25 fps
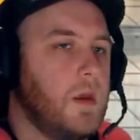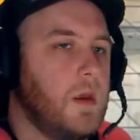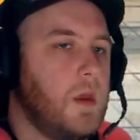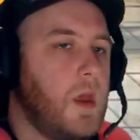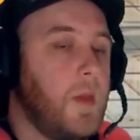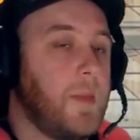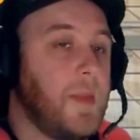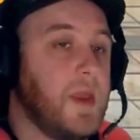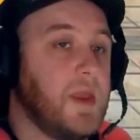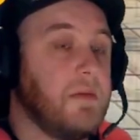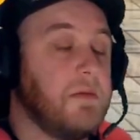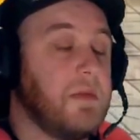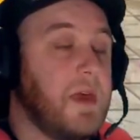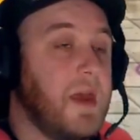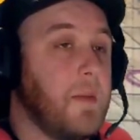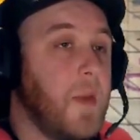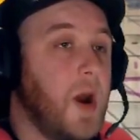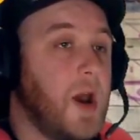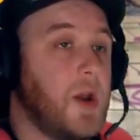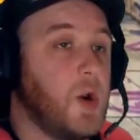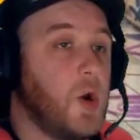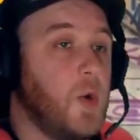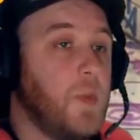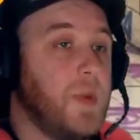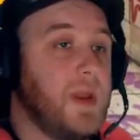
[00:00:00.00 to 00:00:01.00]
I mean, they
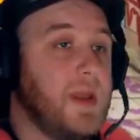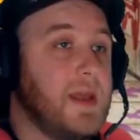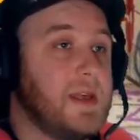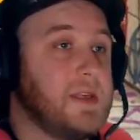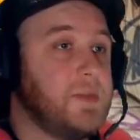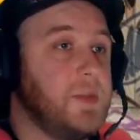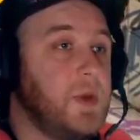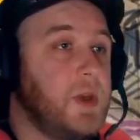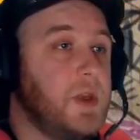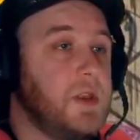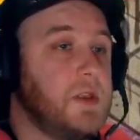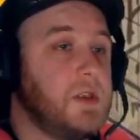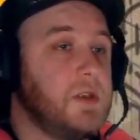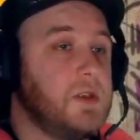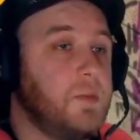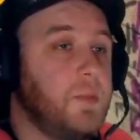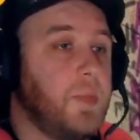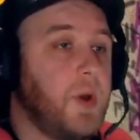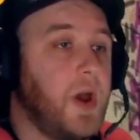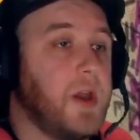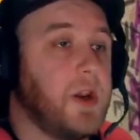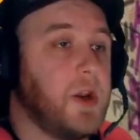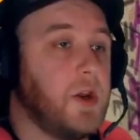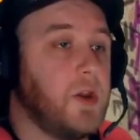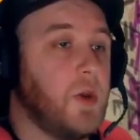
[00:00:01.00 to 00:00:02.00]
might not be lesbians,
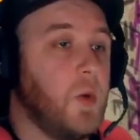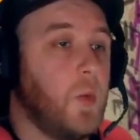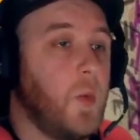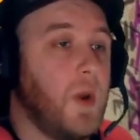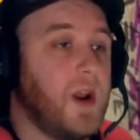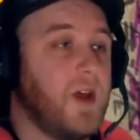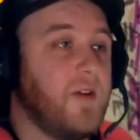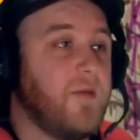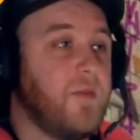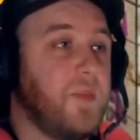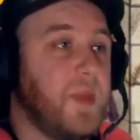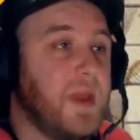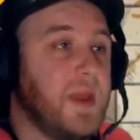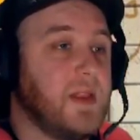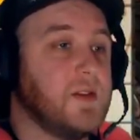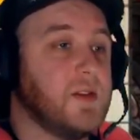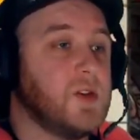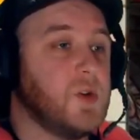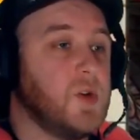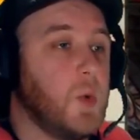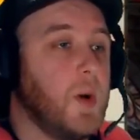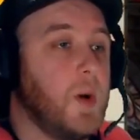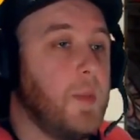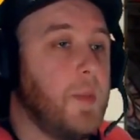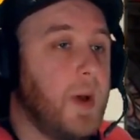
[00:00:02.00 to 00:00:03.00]
but I know that when I've been
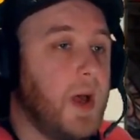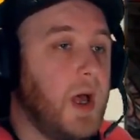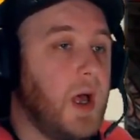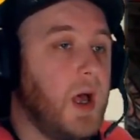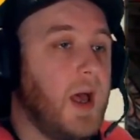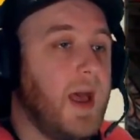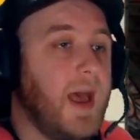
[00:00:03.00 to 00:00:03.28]
to a bar